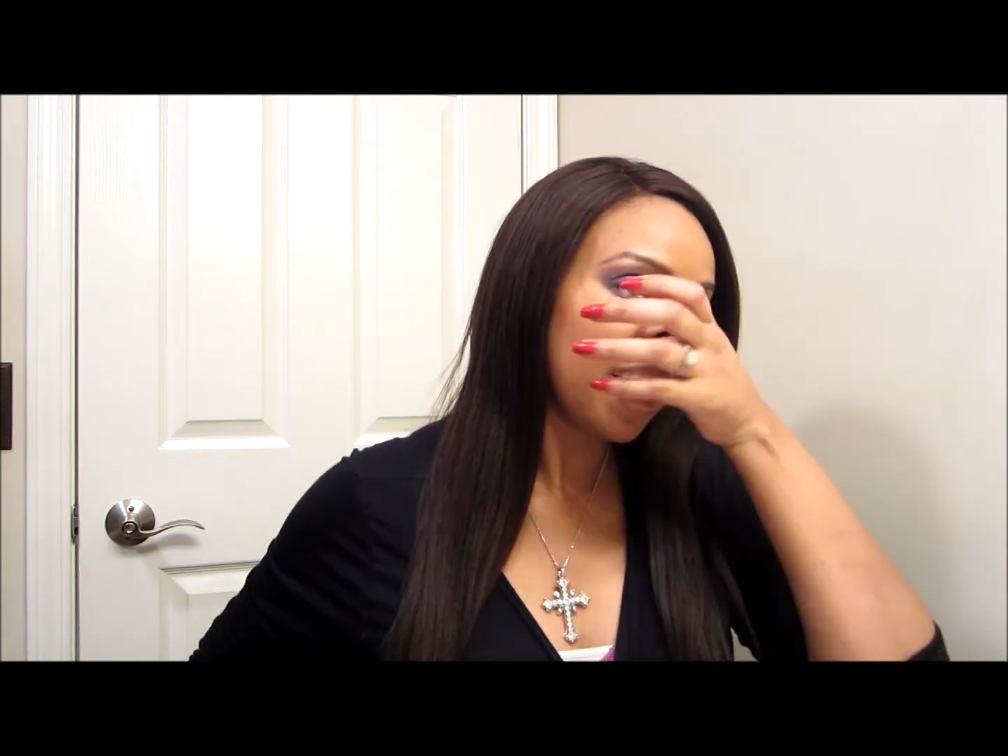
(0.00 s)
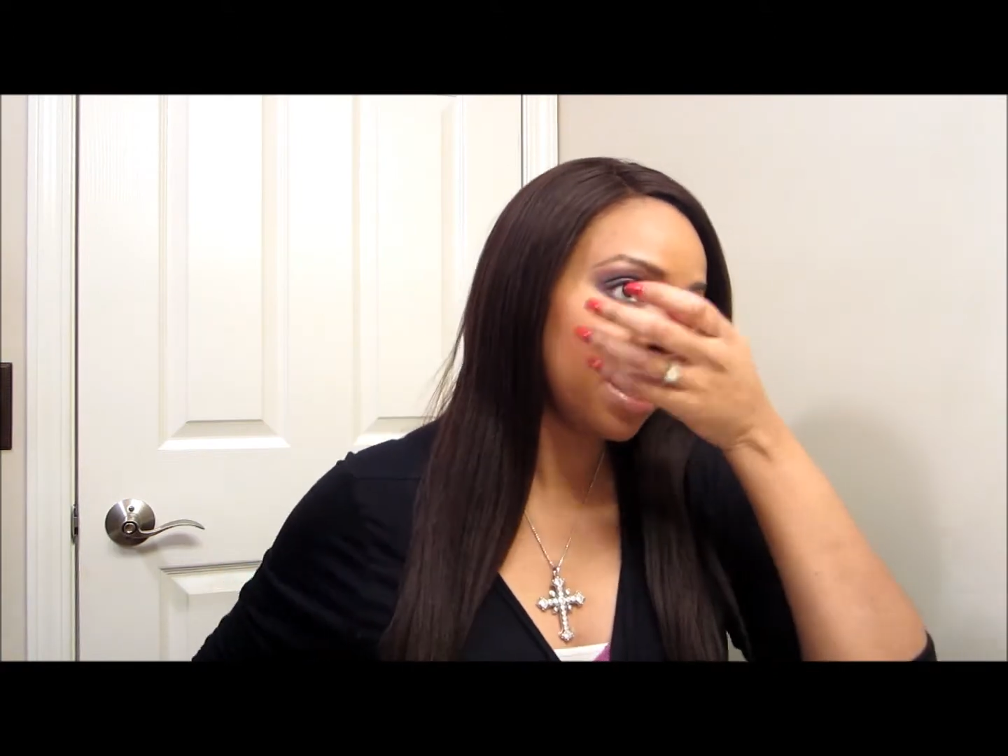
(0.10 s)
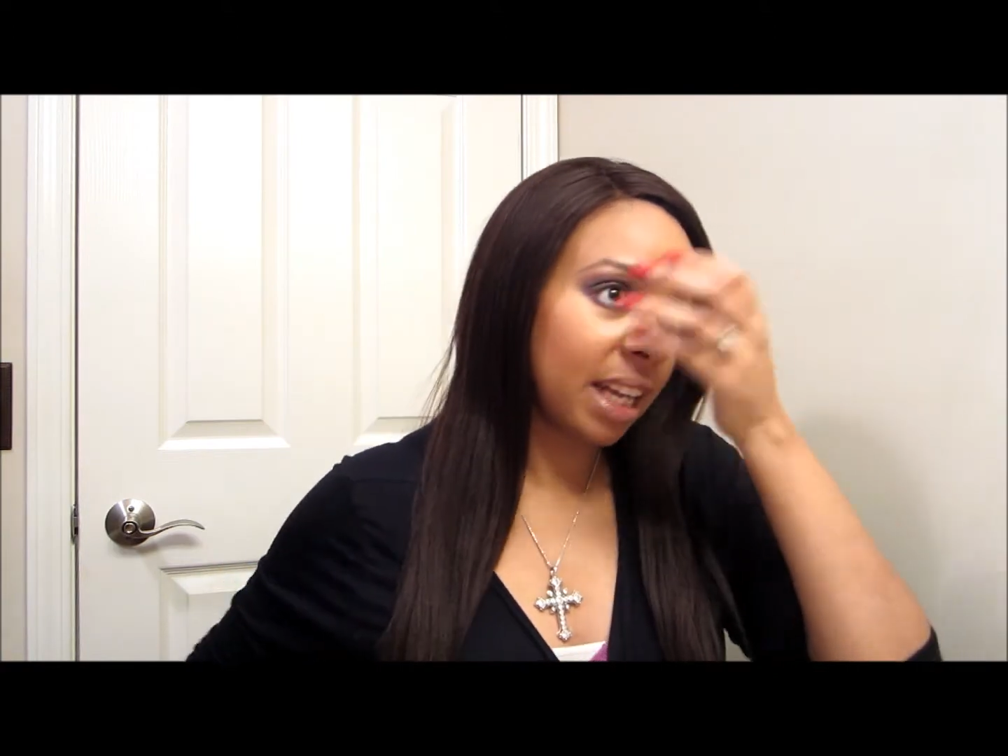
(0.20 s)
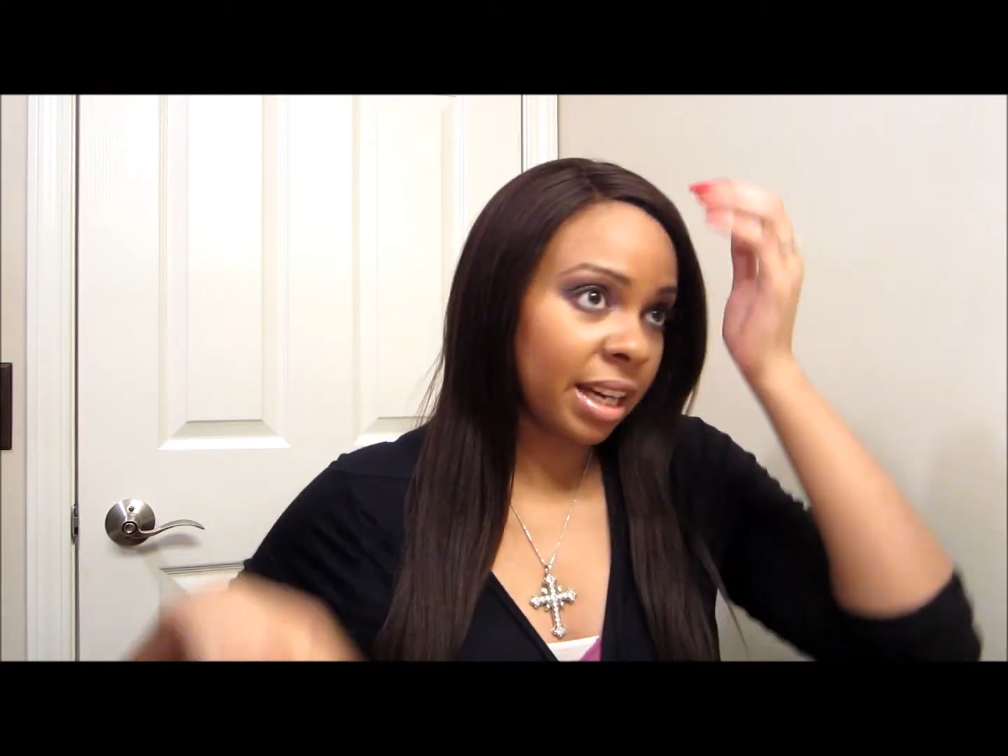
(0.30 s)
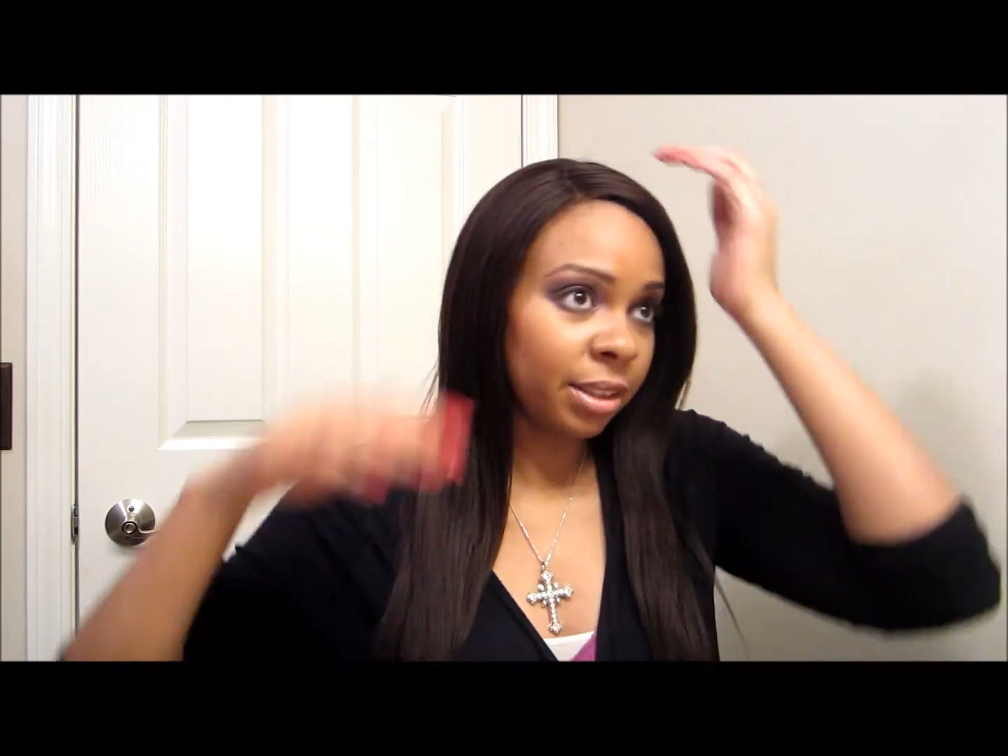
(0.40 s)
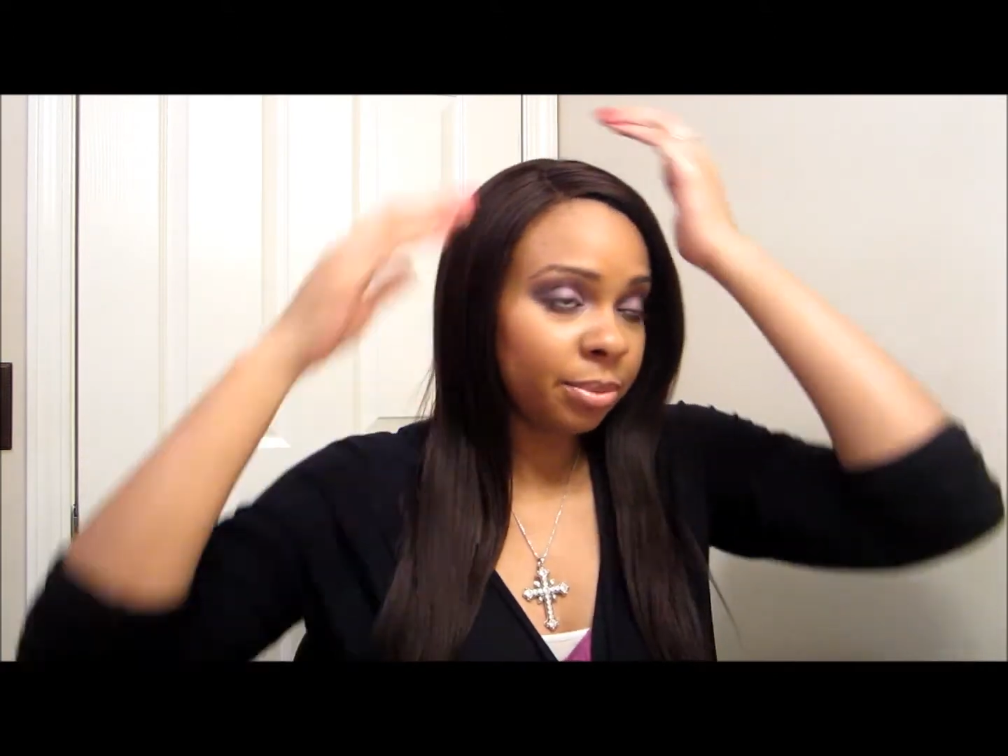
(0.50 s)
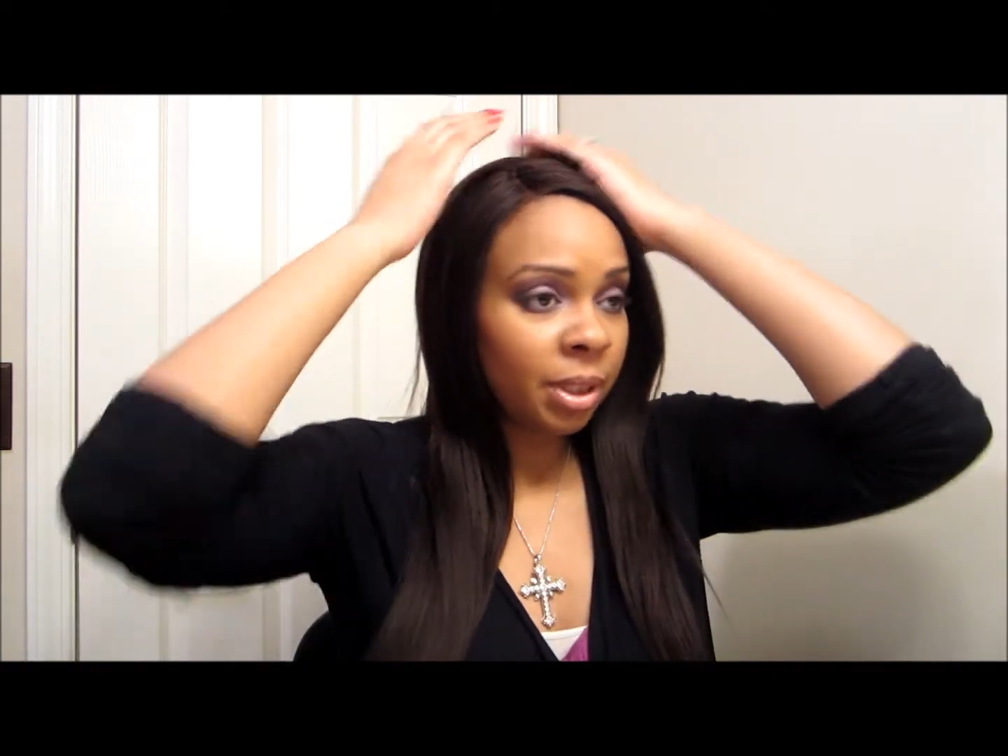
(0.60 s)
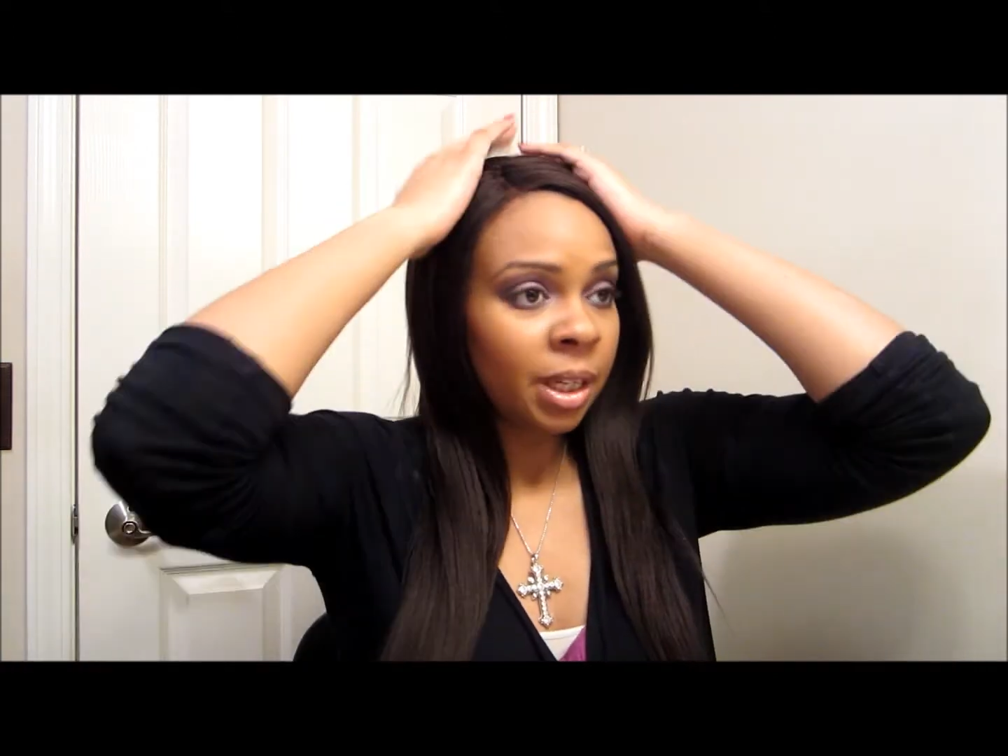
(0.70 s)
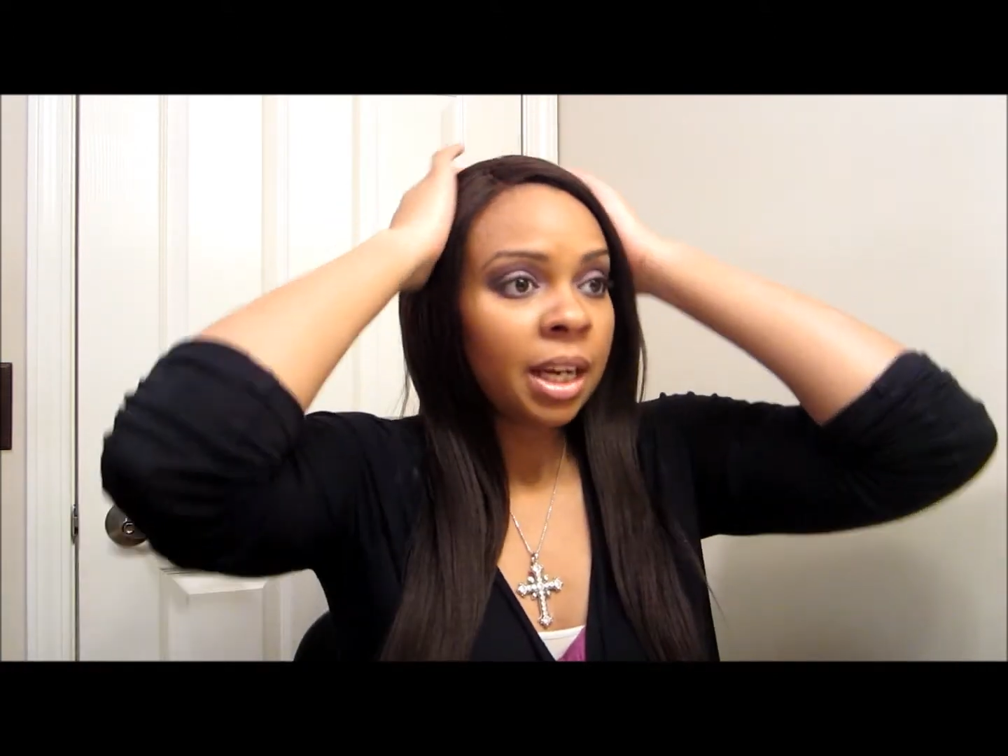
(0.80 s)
down.